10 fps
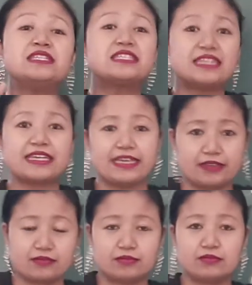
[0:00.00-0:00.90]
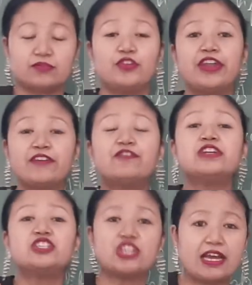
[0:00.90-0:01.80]
sticking For every
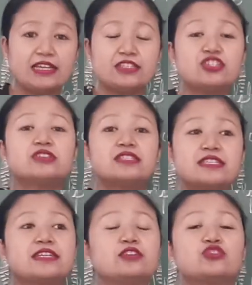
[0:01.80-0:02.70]
challenge, the sticker.